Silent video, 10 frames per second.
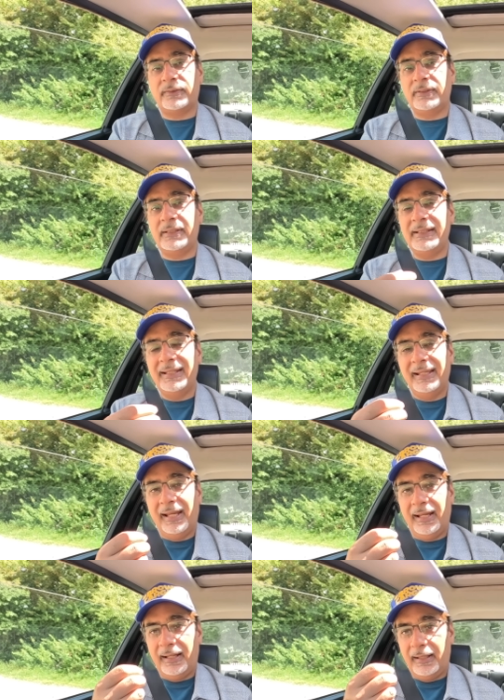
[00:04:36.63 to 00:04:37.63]
to the
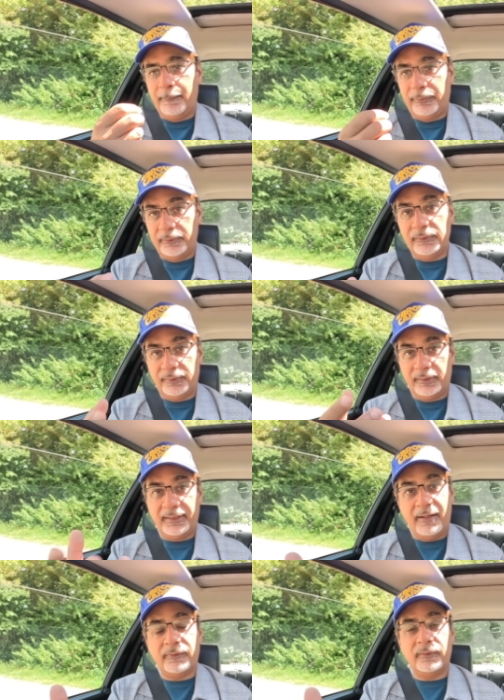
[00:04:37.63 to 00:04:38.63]
uh, pollution
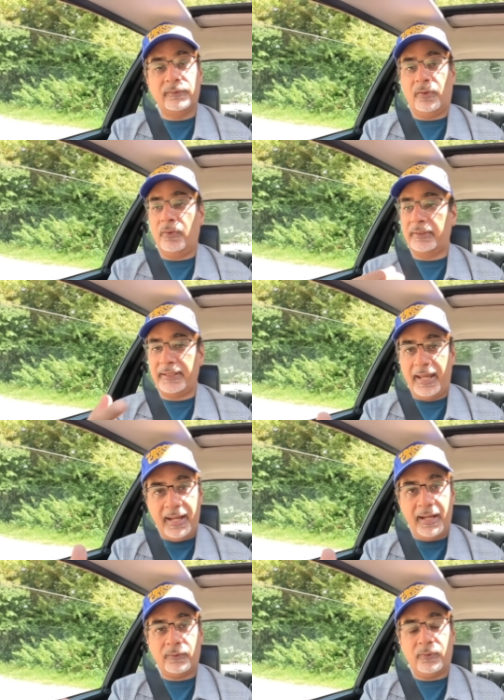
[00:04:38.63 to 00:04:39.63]
levels or the
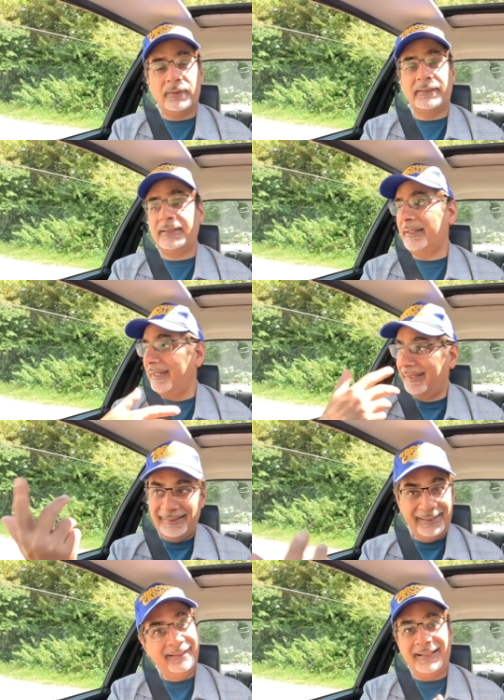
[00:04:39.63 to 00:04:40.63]
air quality
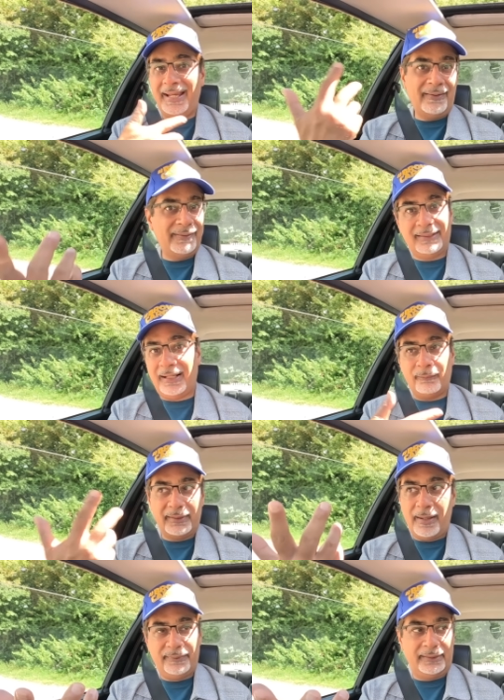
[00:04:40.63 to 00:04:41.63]
in areas like
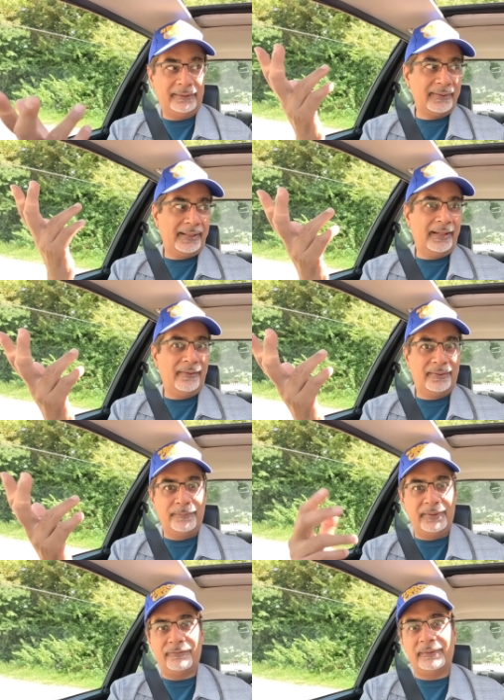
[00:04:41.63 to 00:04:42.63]
where I'm sitting right now. It's a
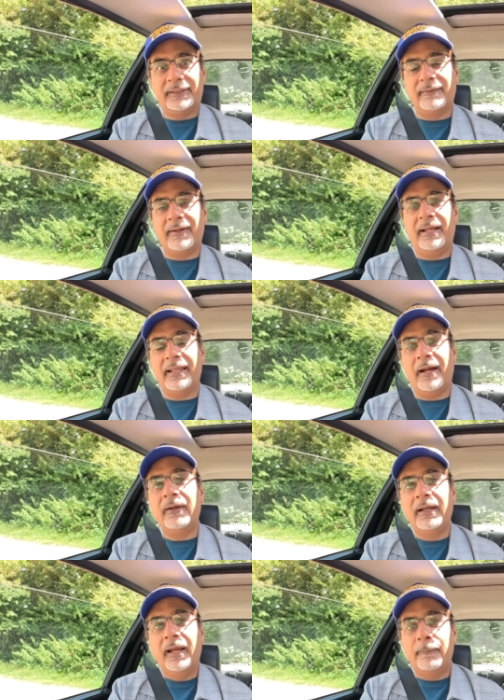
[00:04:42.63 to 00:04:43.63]
beautiful day right
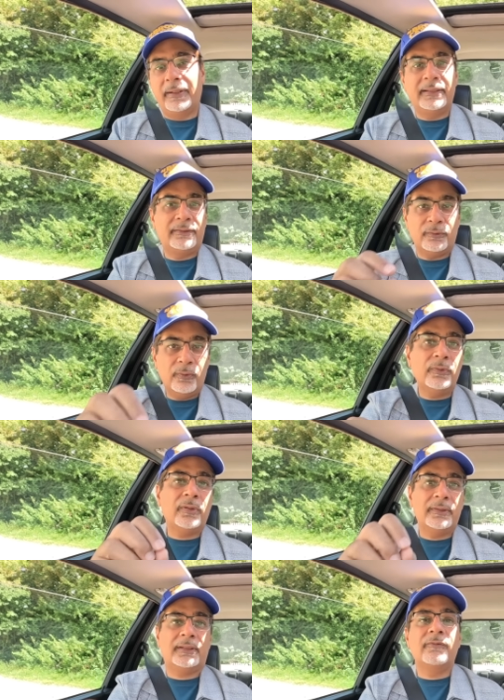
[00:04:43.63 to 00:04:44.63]
now. But this
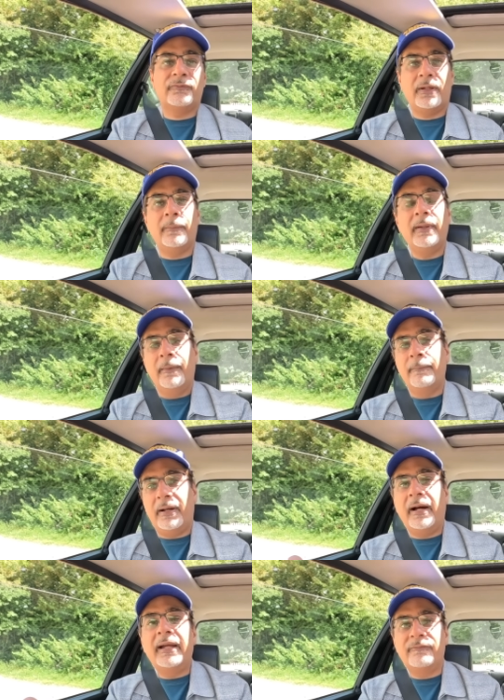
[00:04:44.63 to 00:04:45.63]
also is confirmed
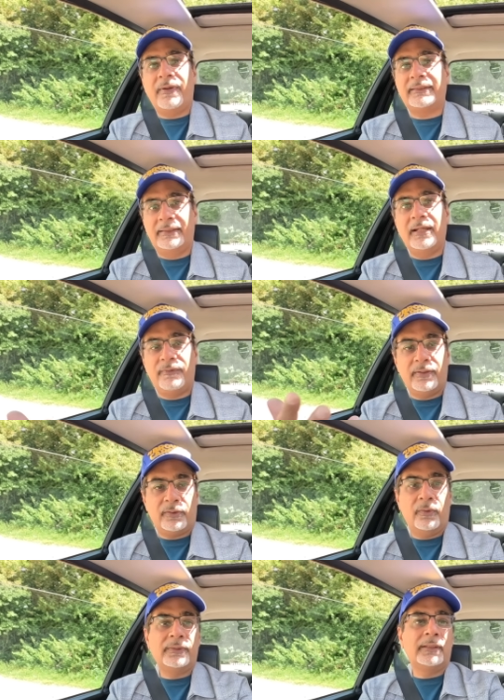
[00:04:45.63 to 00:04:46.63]
by, in fact, TFL's
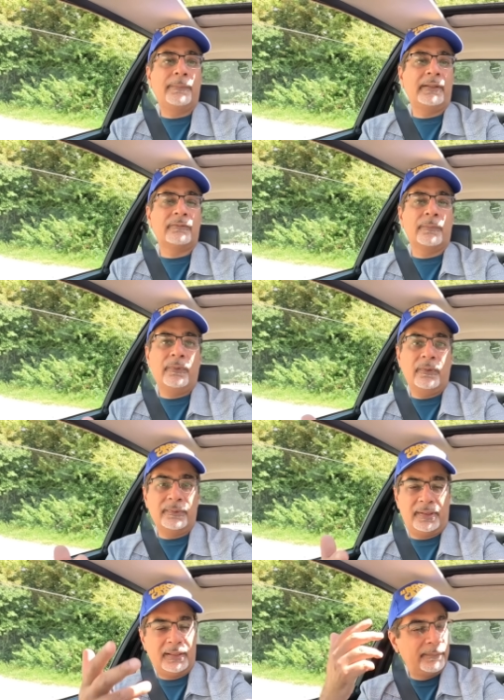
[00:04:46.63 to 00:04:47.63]
own independent report,
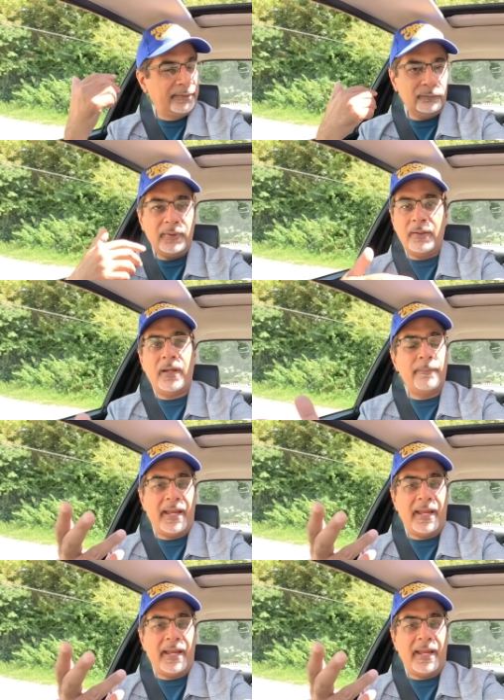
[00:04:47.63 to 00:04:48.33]
which they commissioned way, way